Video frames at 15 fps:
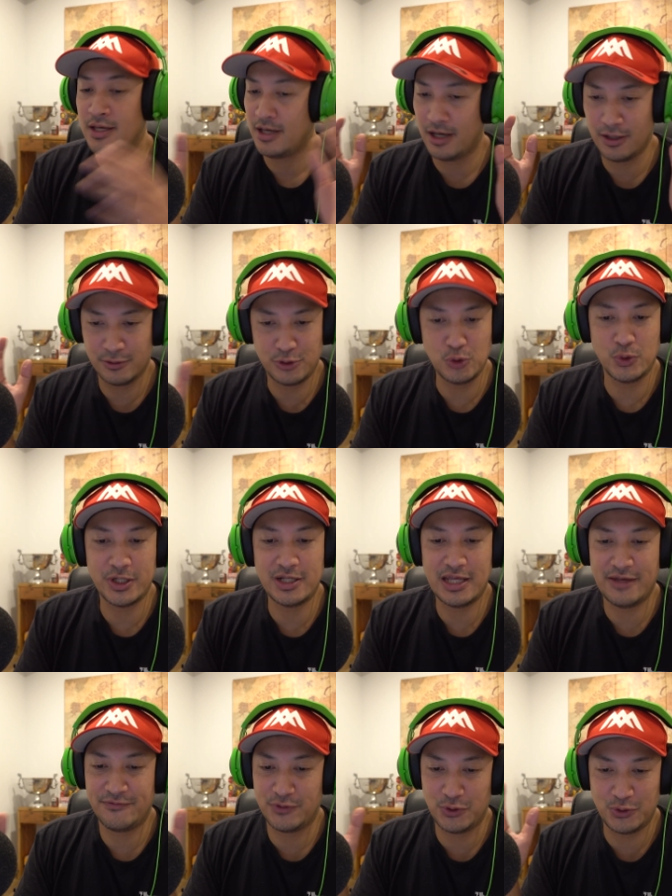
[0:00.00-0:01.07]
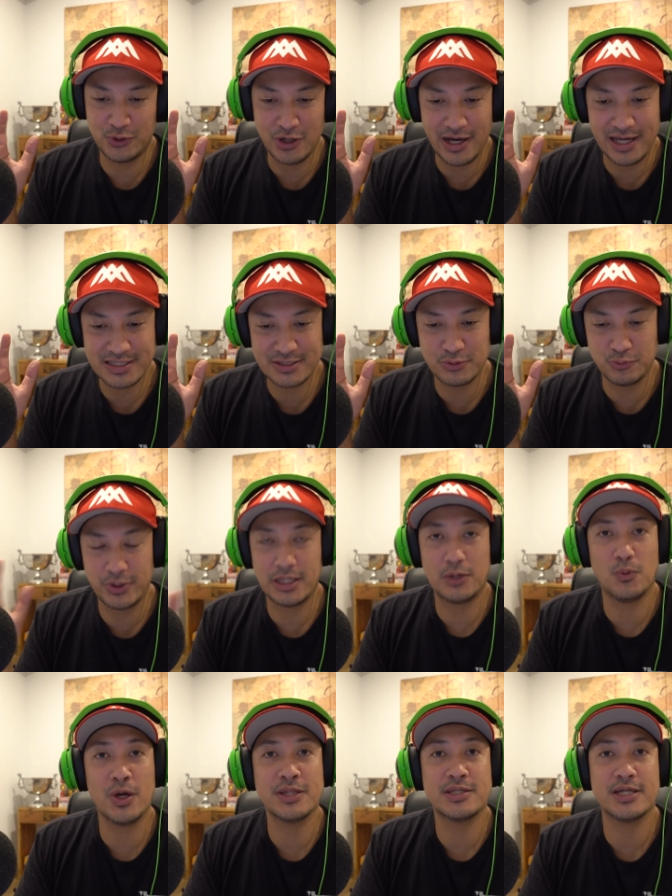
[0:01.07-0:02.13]
I'll do it if you guys really
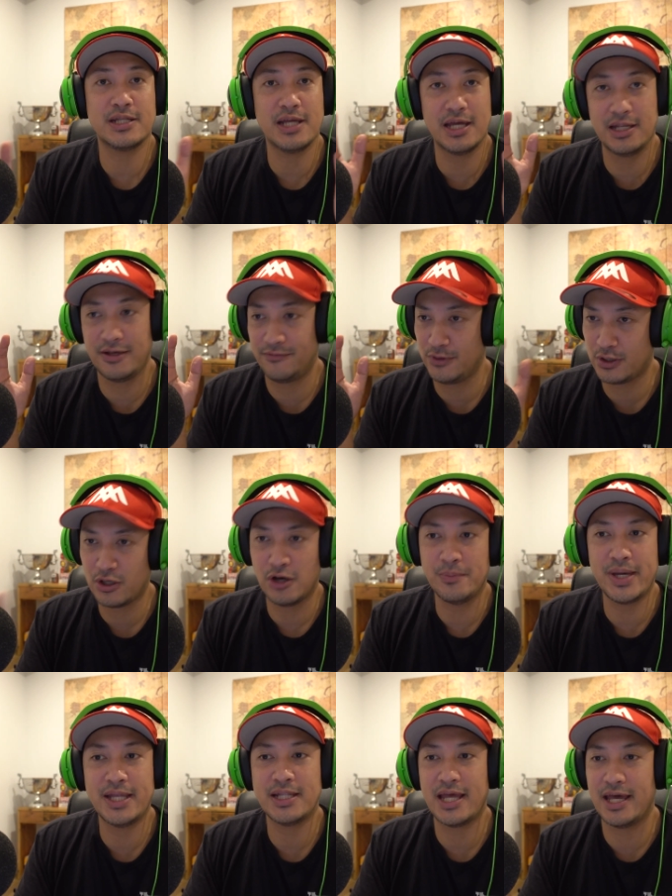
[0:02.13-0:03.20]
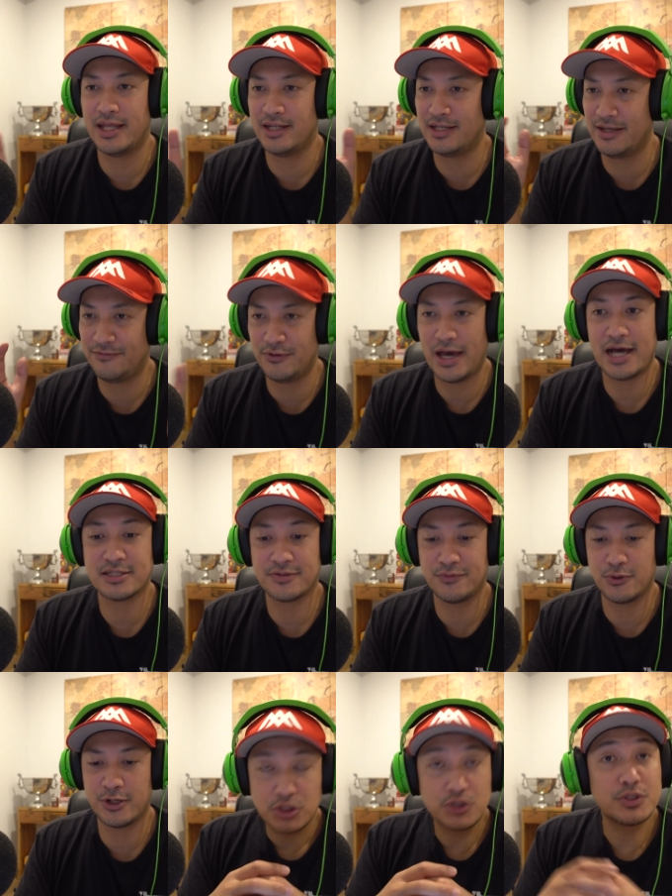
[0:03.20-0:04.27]
want it and if you comment and if you ask
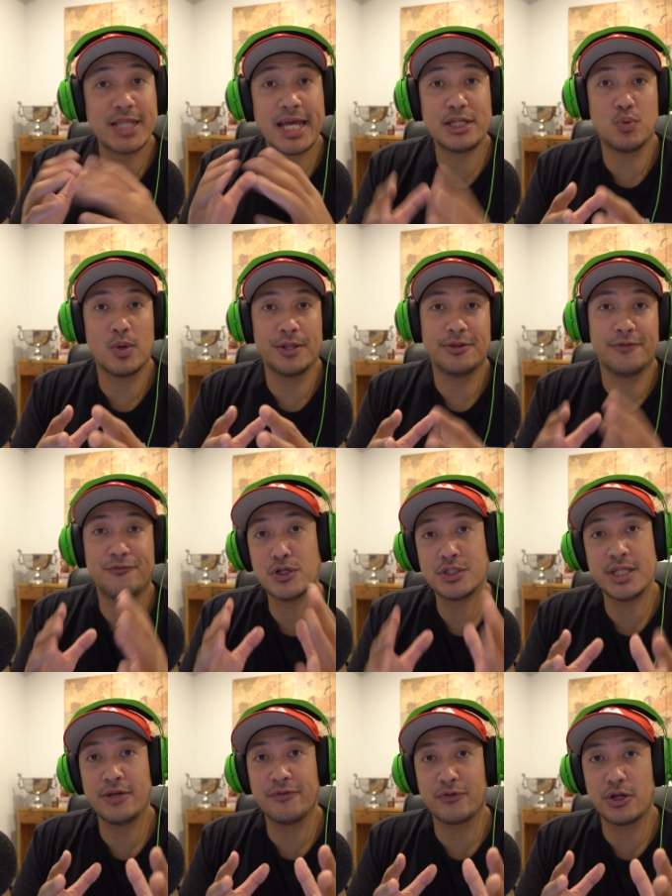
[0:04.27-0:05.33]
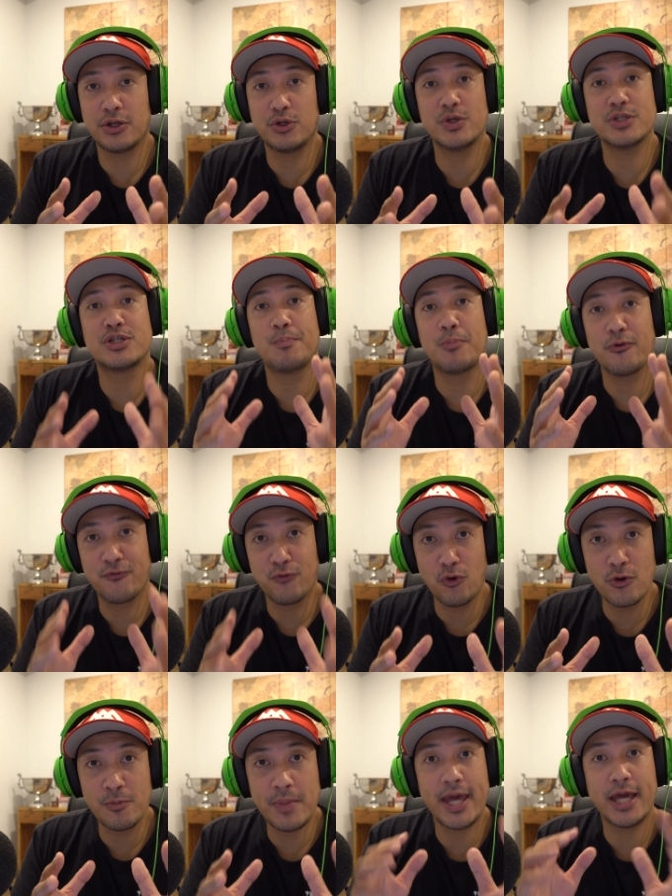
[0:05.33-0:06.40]
for it. So stage one, the first thing you've got to do is to
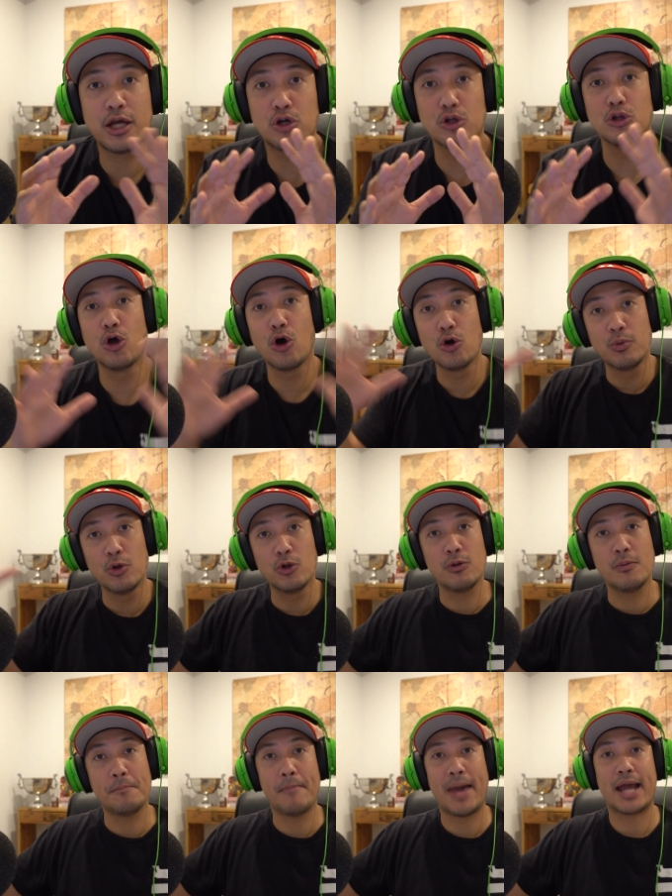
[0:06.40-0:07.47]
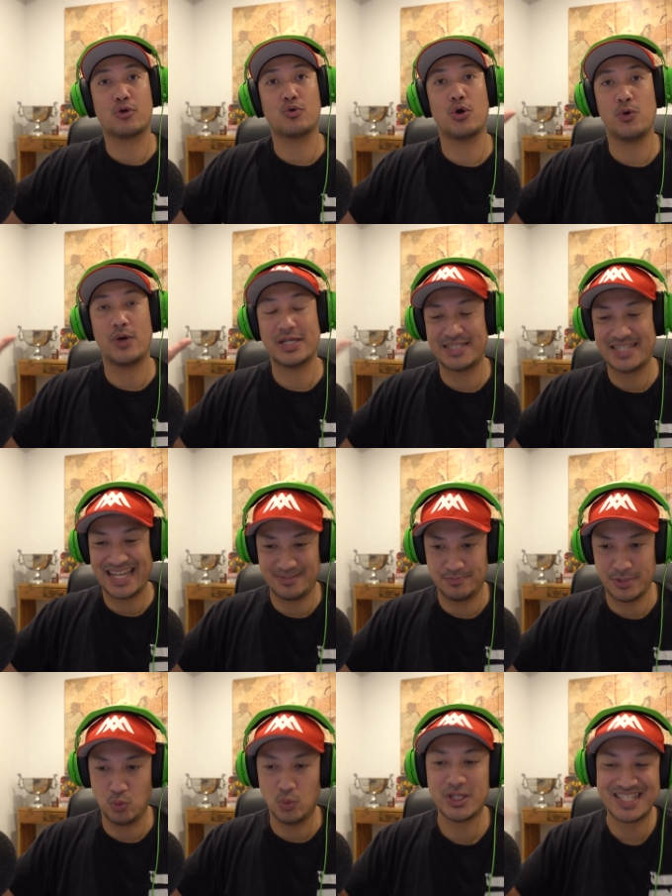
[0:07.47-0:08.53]
perform a global macro
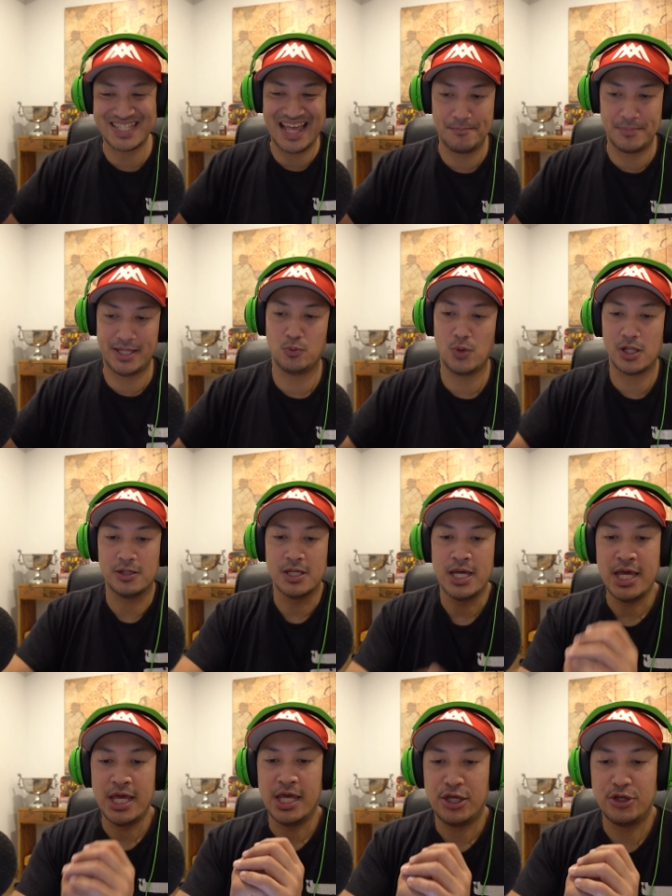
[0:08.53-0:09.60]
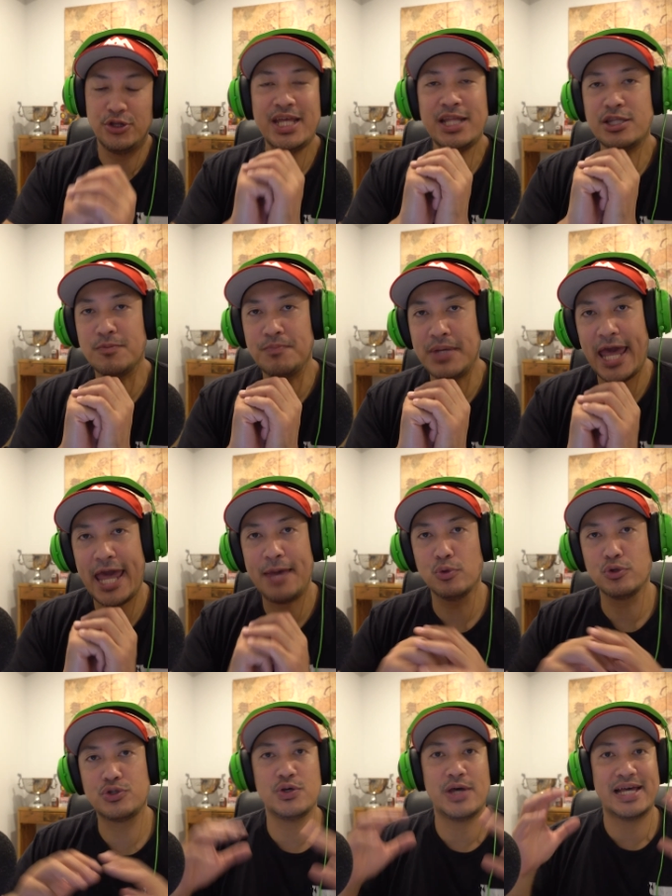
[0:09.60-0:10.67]
assessment. What does that mean? Well, you need to be
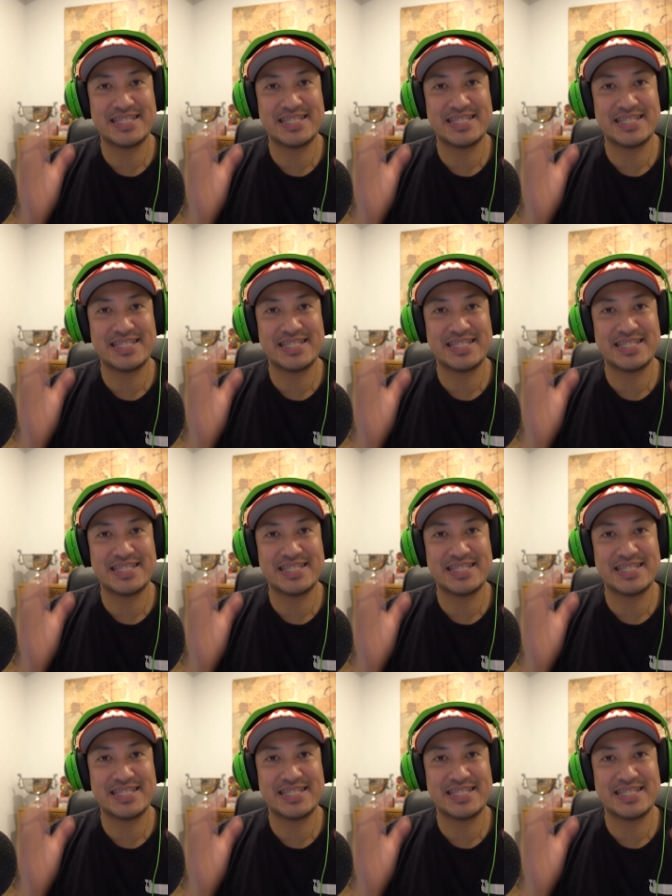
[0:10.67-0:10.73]
able to